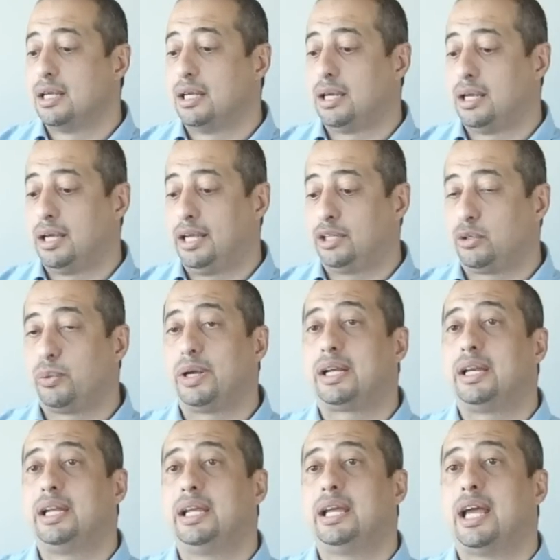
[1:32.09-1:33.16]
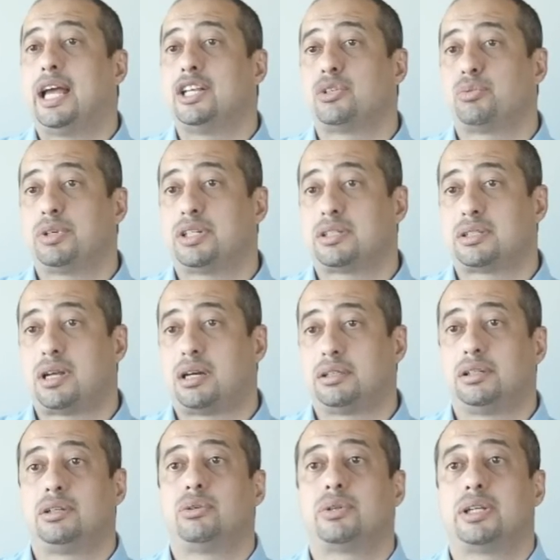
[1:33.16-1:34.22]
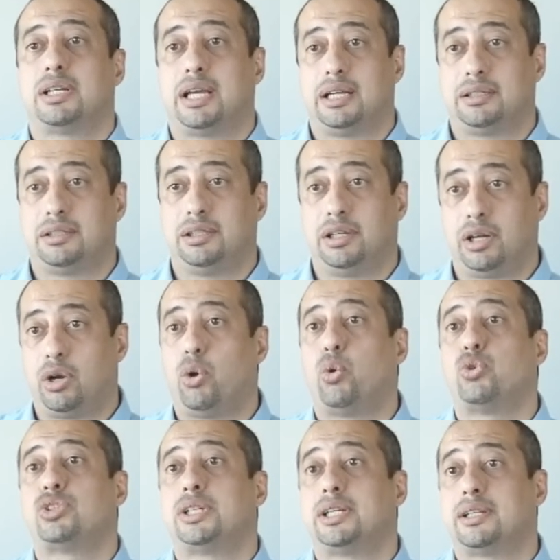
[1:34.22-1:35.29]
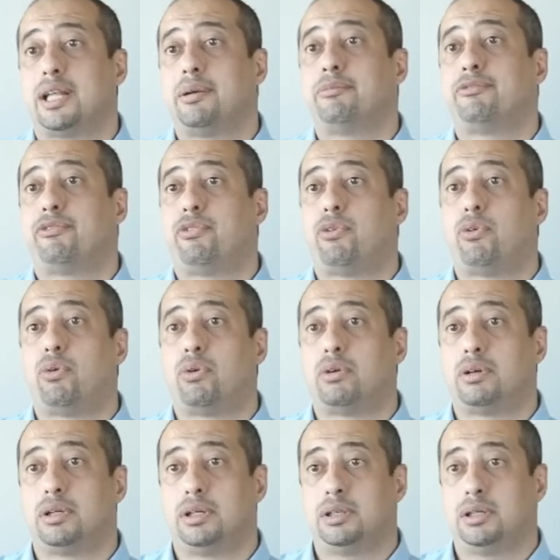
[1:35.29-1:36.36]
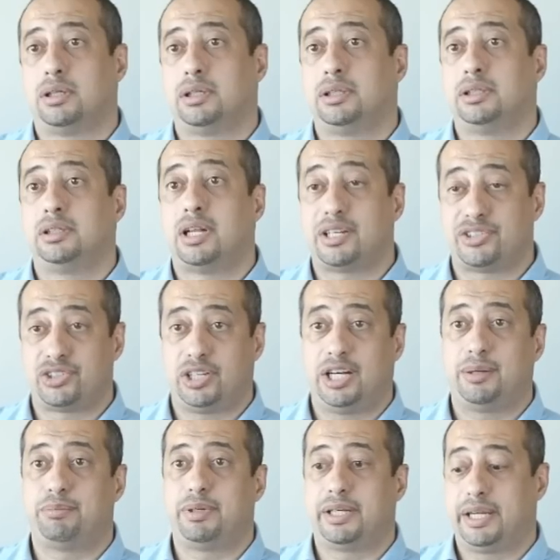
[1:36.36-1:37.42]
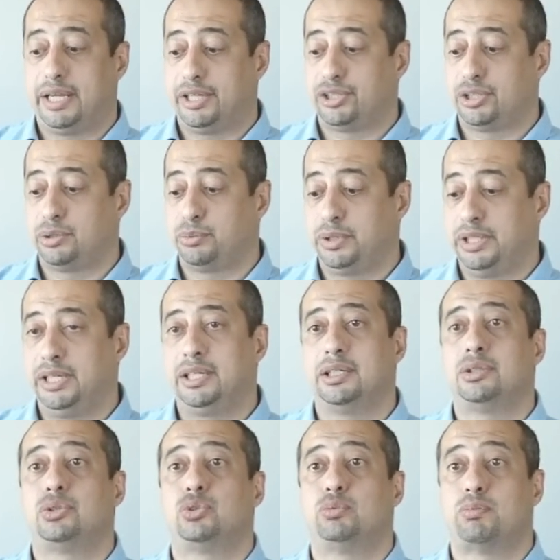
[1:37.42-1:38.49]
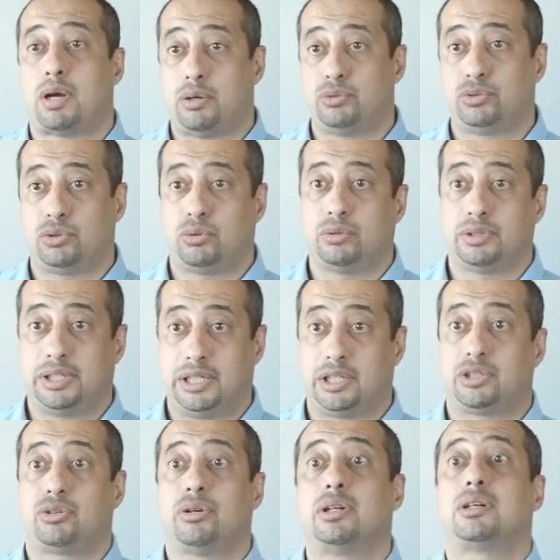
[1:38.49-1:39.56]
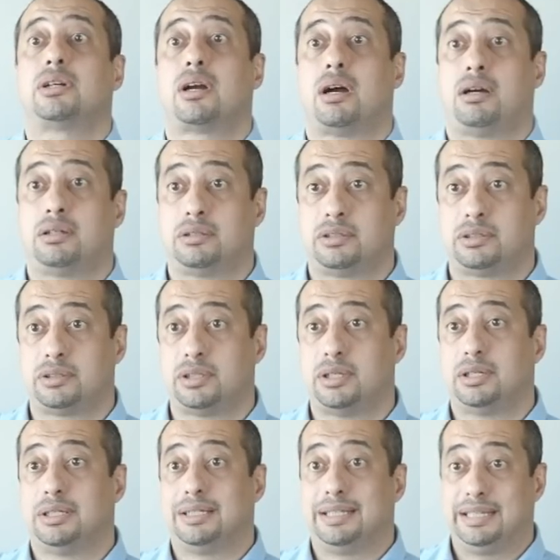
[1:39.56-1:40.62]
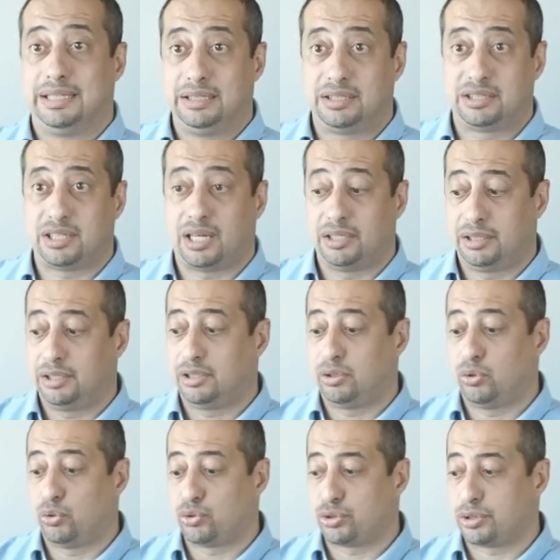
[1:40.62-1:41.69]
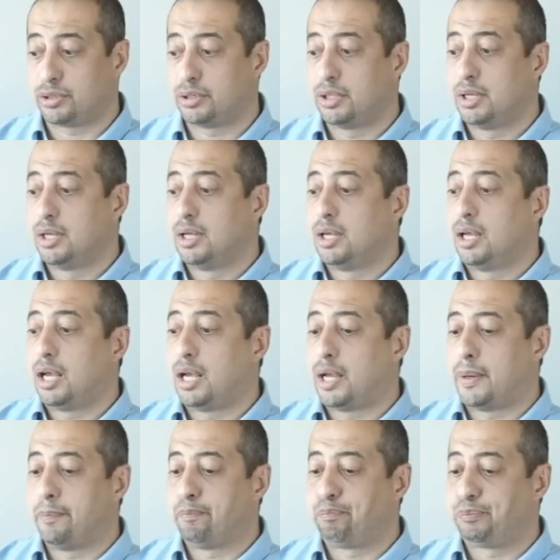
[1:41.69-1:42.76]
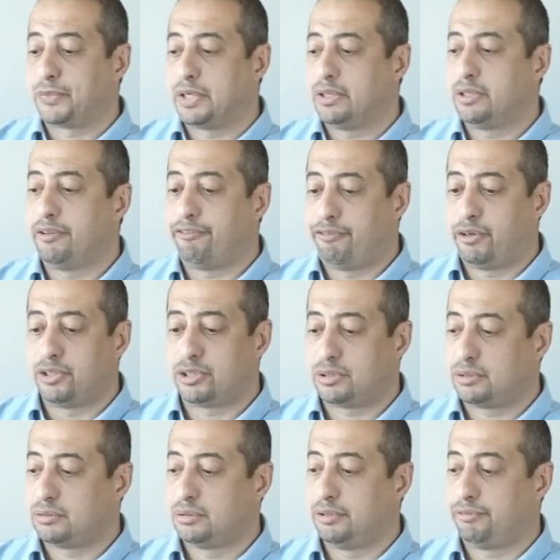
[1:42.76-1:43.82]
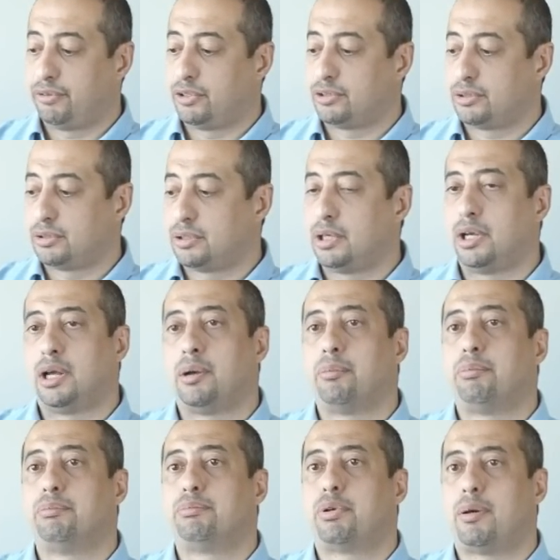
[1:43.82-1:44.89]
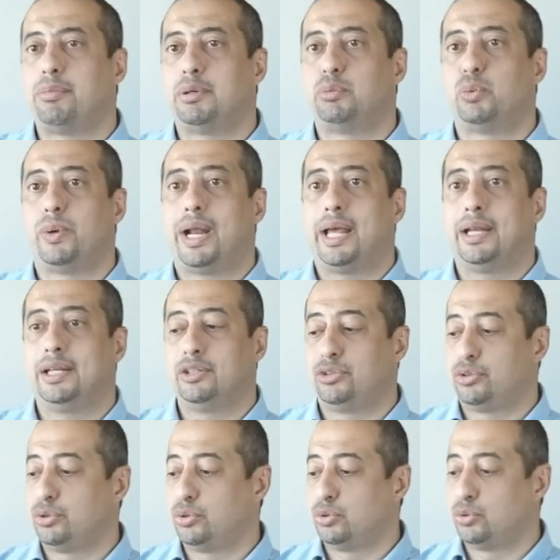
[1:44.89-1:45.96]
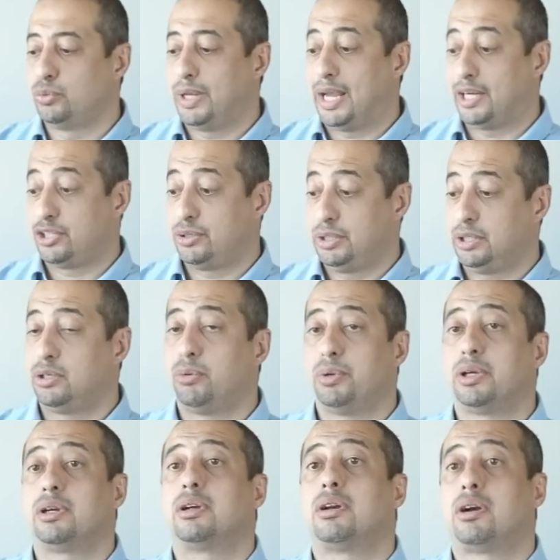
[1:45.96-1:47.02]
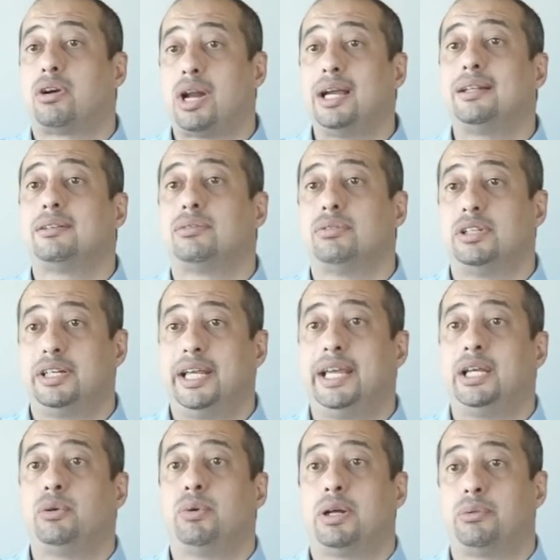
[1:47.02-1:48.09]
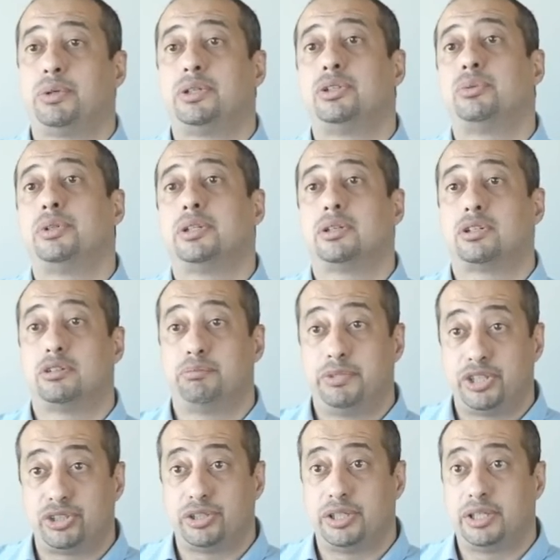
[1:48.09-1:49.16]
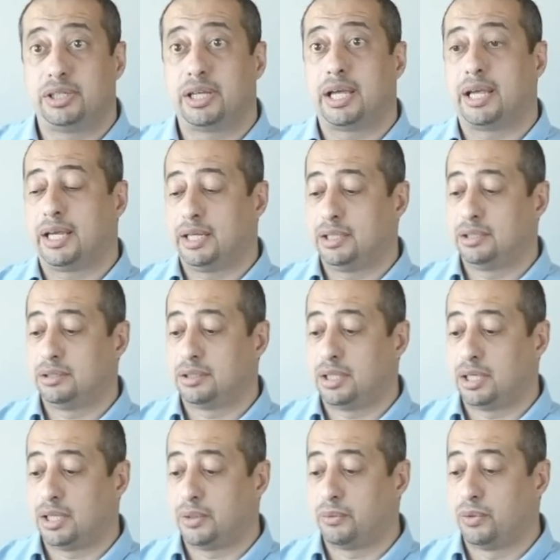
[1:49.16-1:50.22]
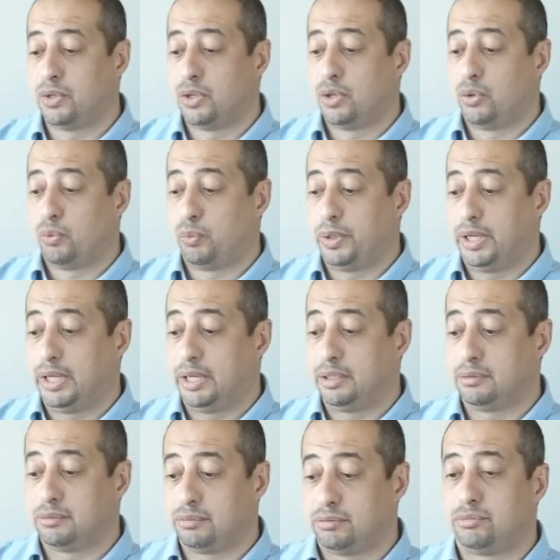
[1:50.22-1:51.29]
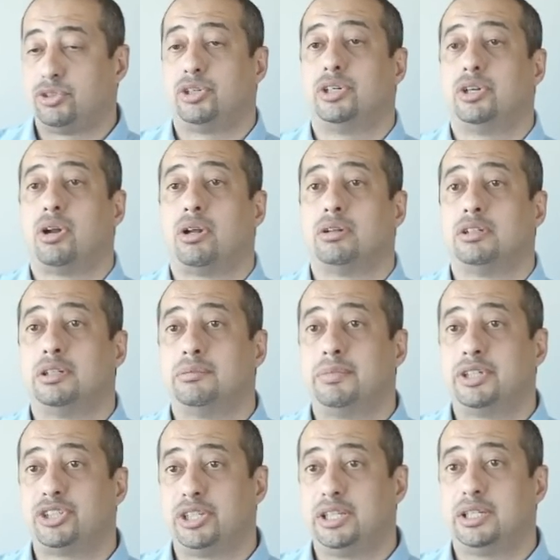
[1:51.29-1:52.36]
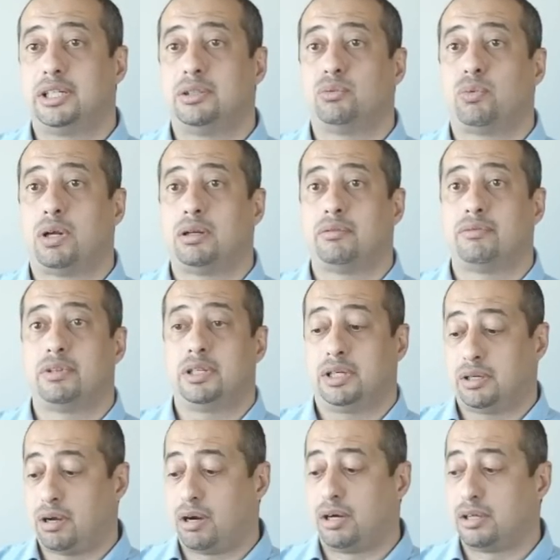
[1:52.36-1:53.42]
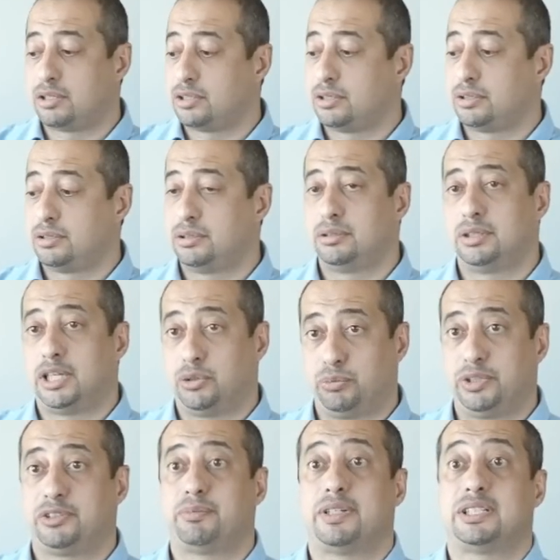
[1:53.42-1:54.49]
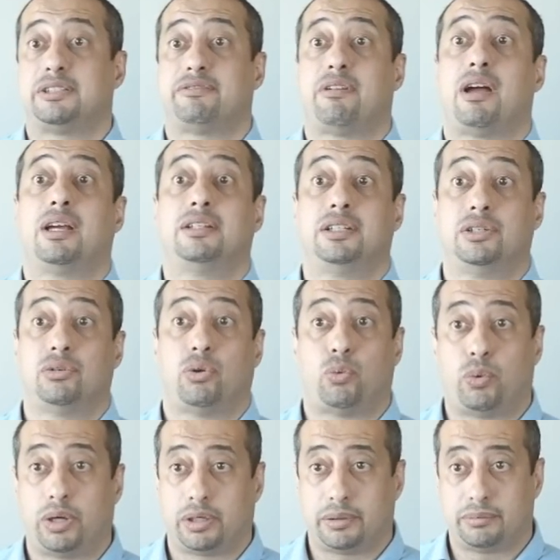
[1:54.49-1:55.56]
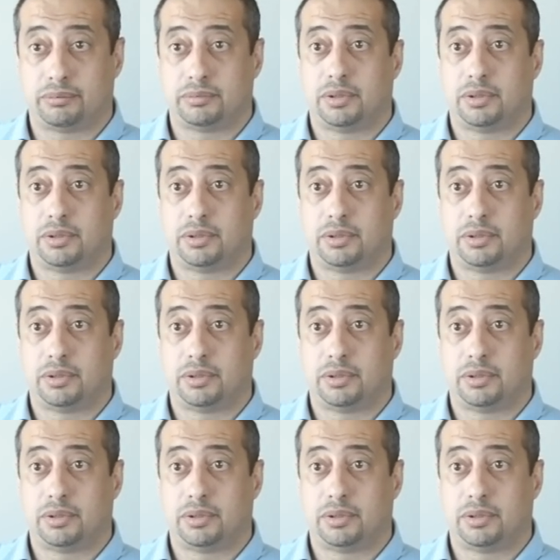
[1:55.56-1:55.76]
And quickly, as we started looking at enclosing them for an industrial application, we needed to mount all the electronic cards inside the enclosure. The first problem we ran into, we actually going right to the day where we were doing the commissioning, and we turned on the machine and one of the cards that we specified did not work.